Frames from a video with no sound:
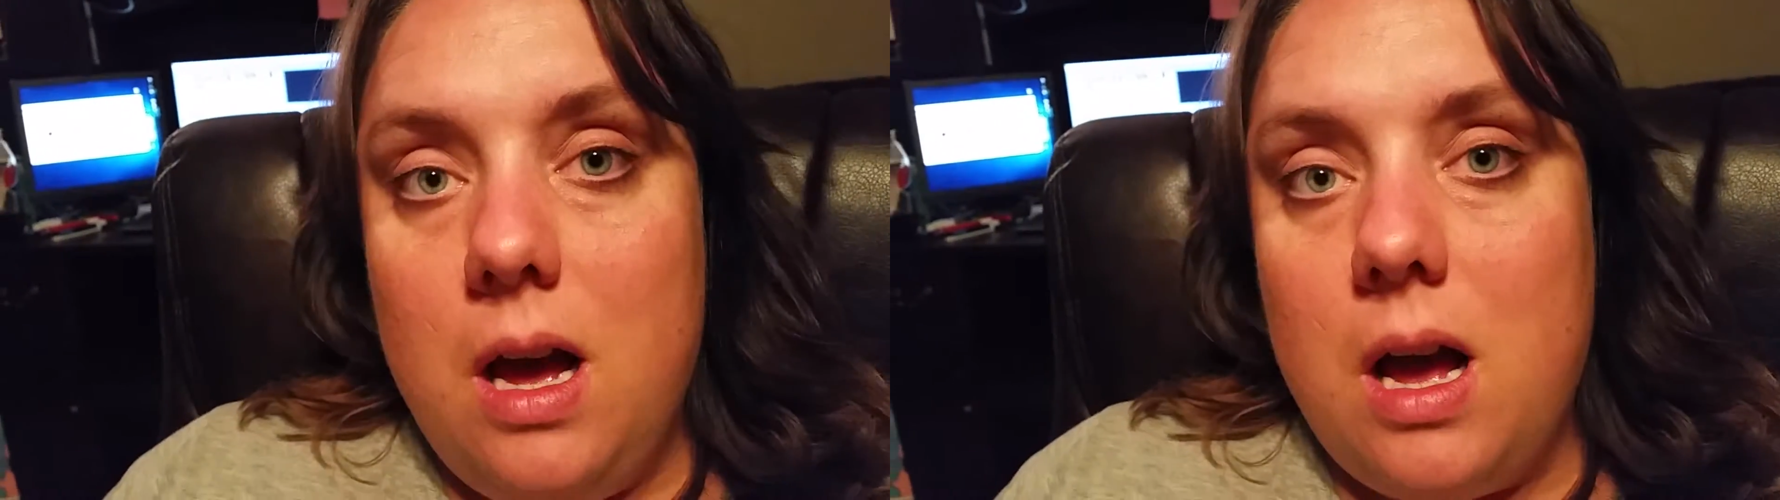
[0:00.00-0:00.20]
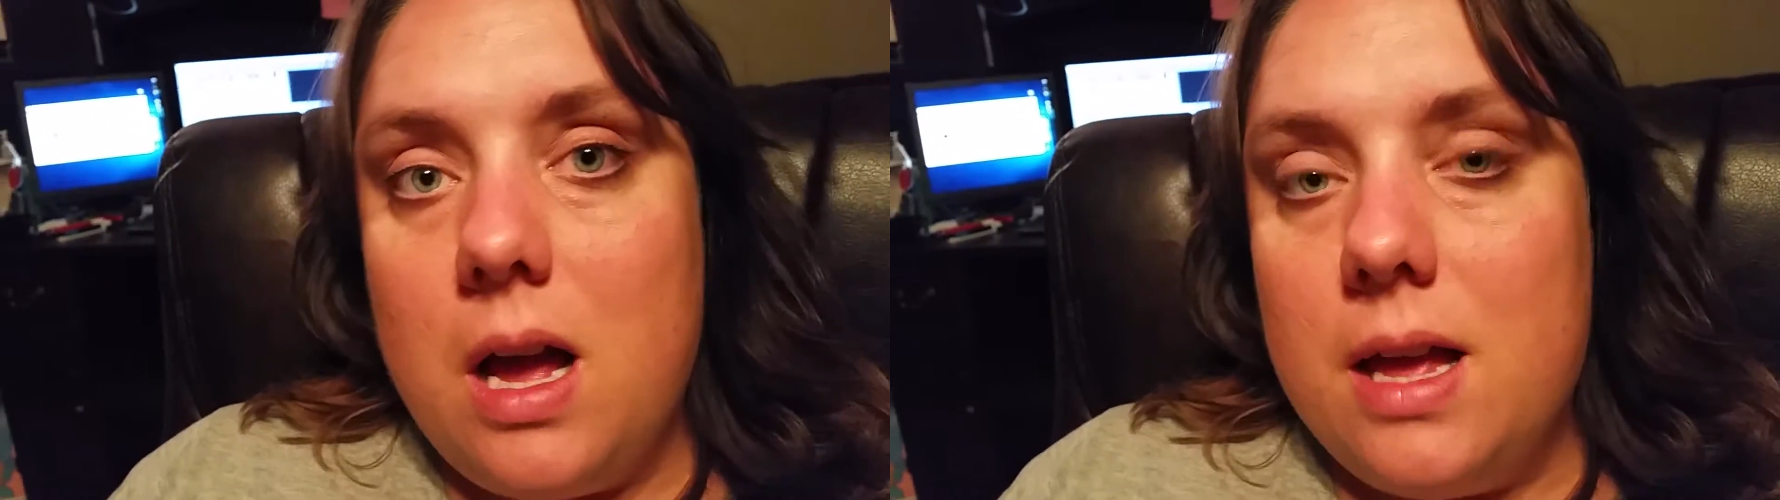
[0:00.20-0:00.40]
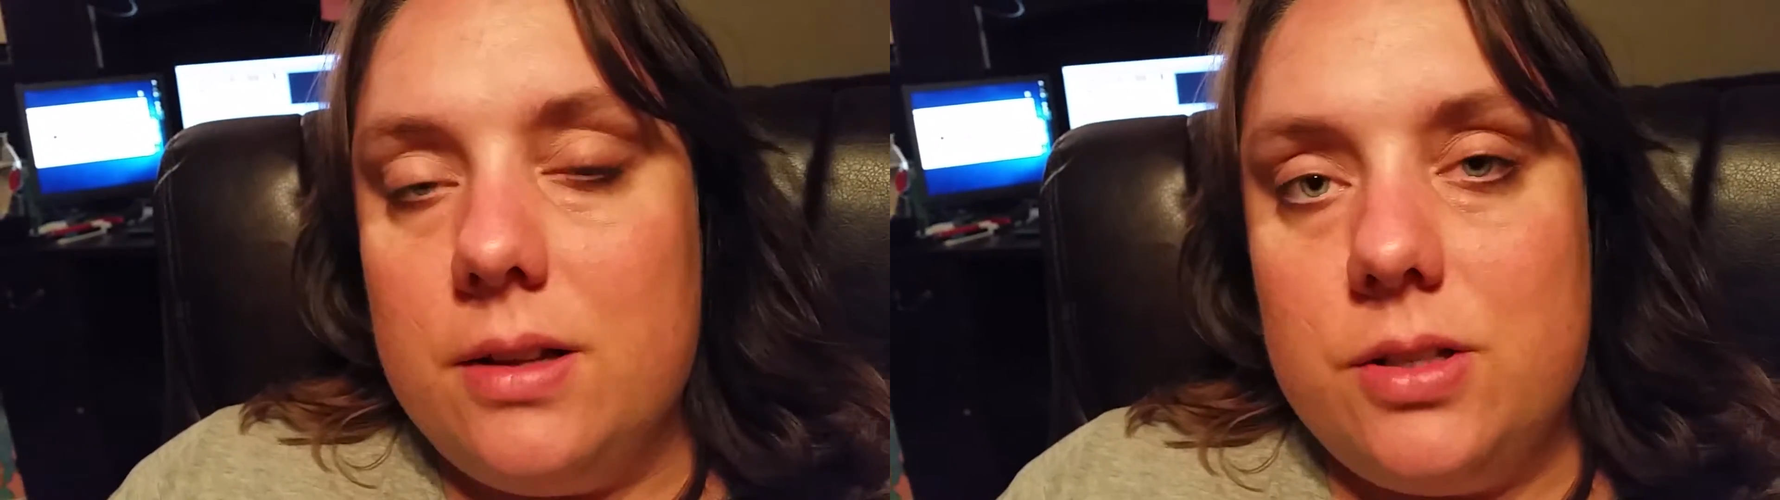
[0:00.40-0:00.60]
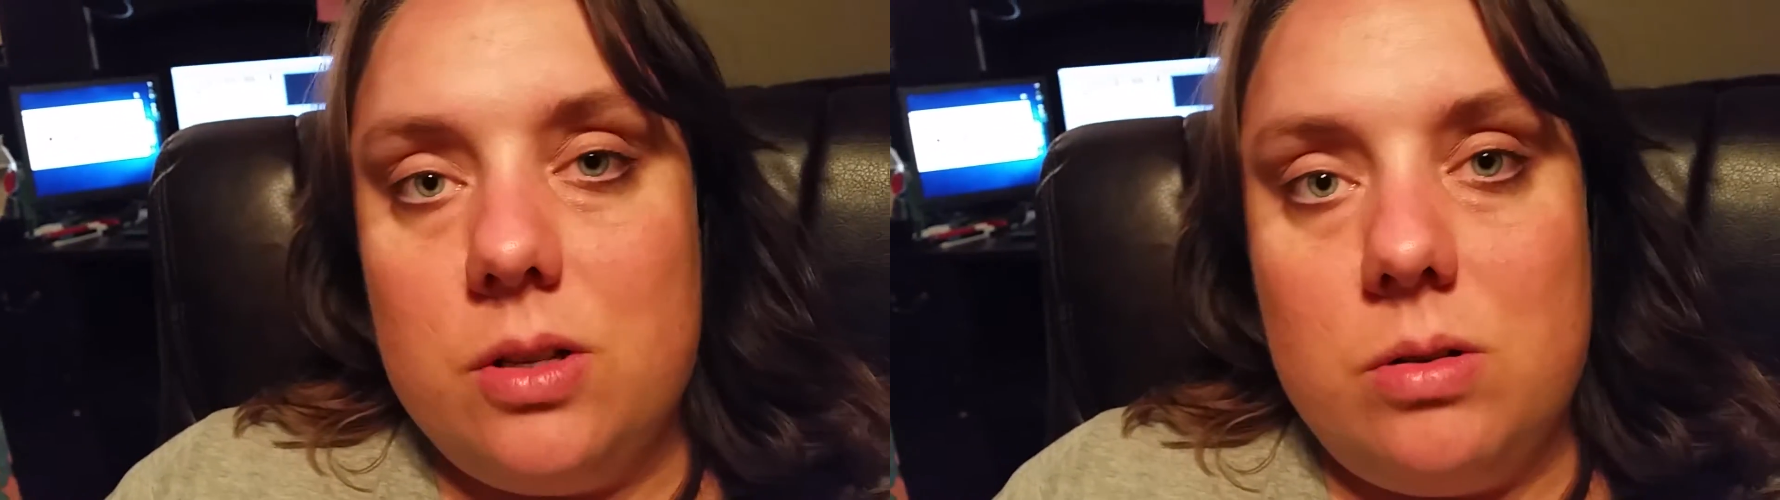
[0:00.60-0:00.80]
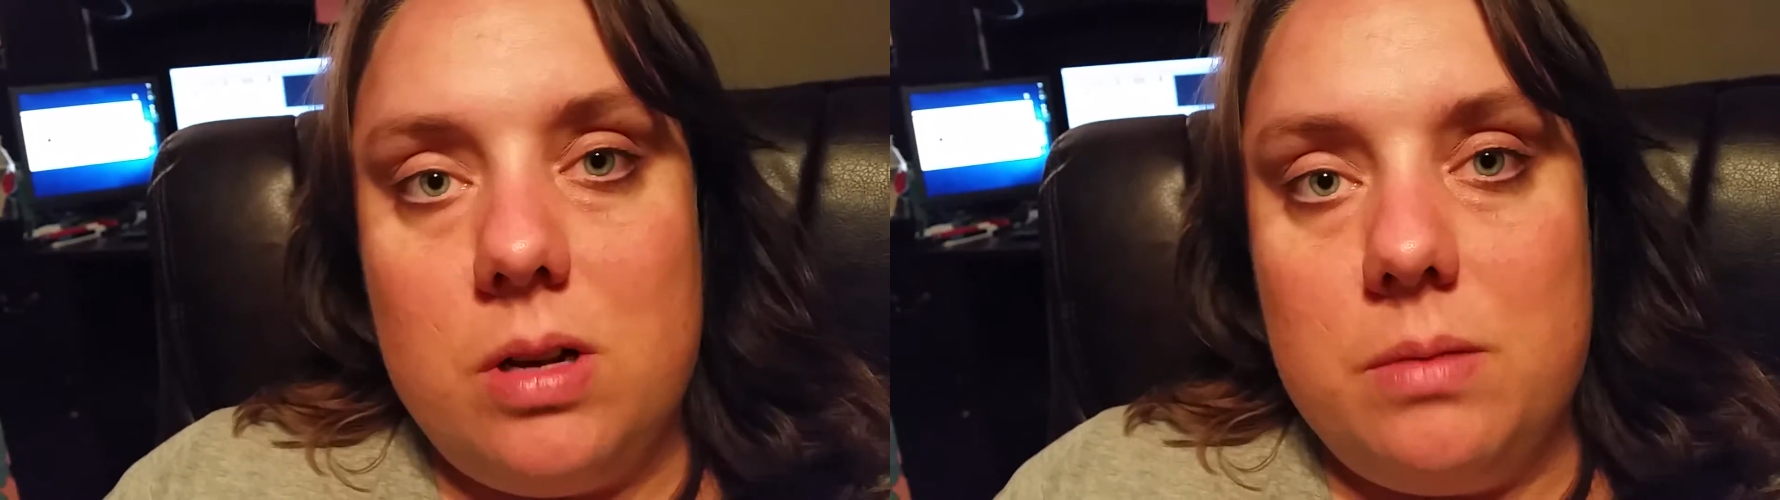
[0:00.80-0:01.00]
I
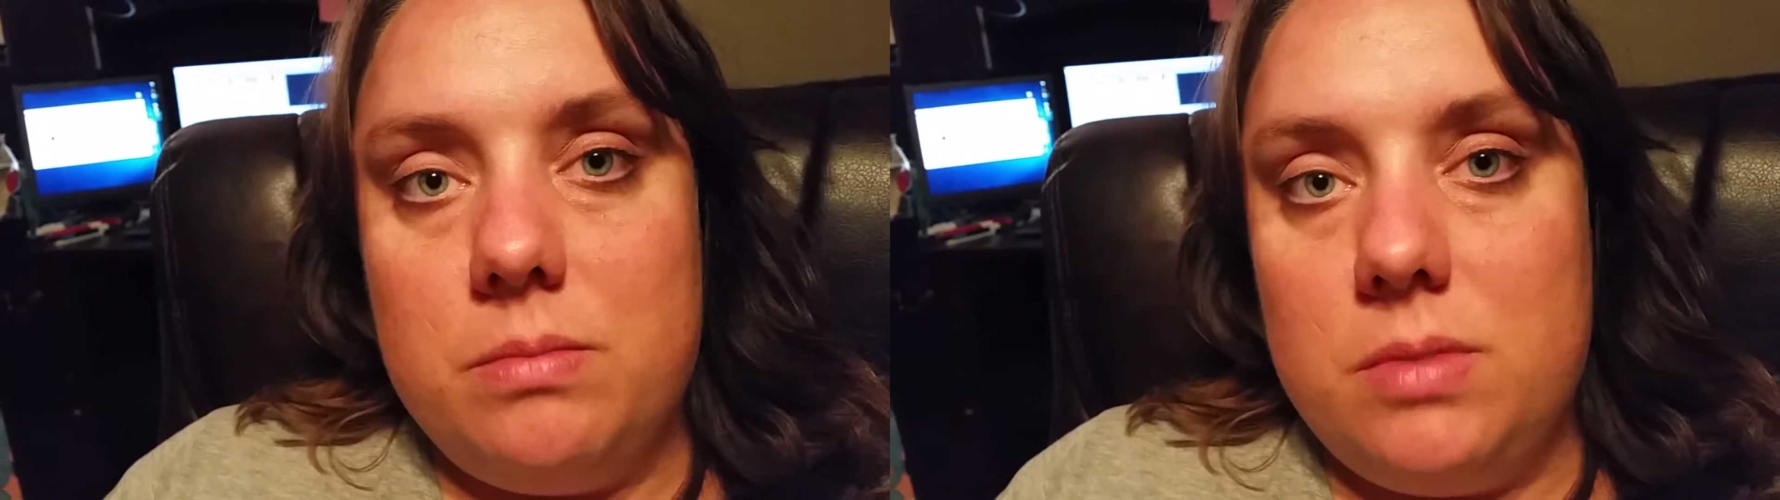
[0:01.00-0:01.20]
also am